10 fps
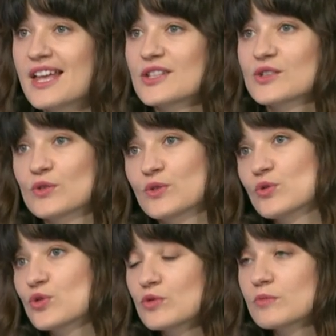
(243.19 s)
So you
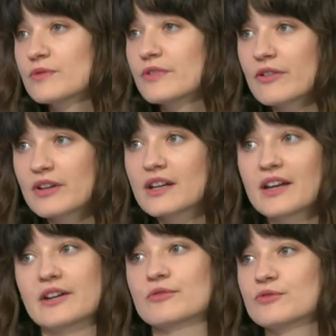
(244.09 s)
should be very
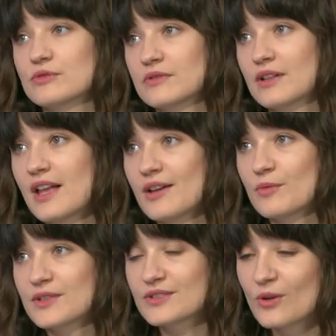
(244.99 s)
careful
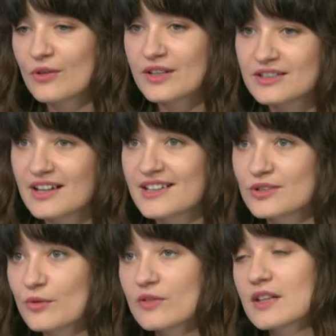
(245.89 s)
with all that kind
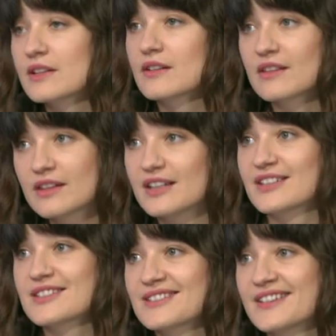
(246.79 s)
of thing,
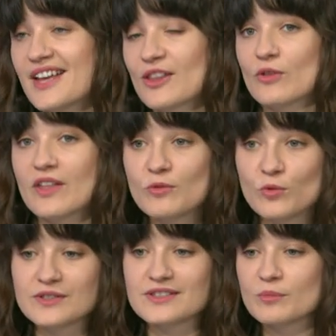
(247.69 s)
things. So that
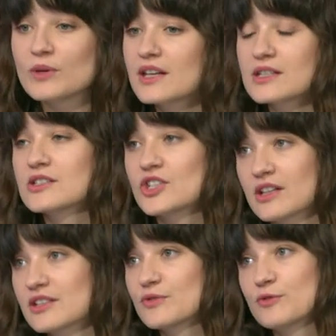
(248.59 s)
was the biggest
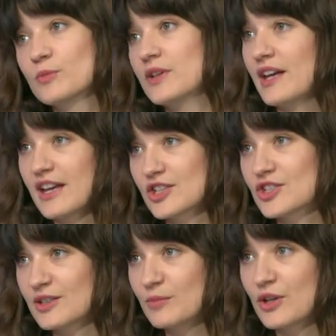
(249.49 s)
challenge for me
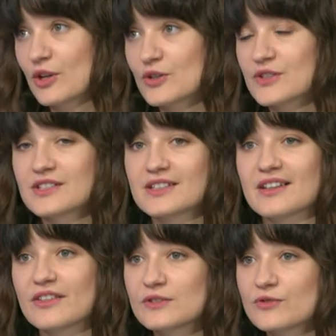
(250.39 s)
actually, because uh,
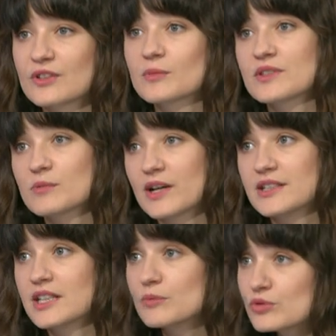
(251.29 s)
this film is my
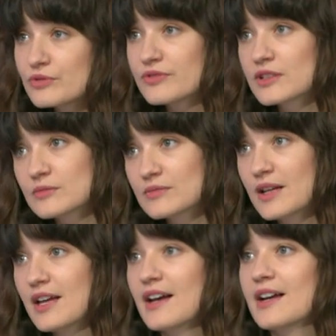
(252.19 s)
debut film. Mm
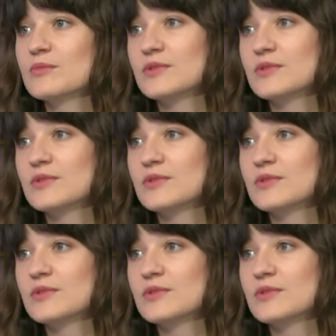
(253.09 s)
-hmm. I mm-hmm.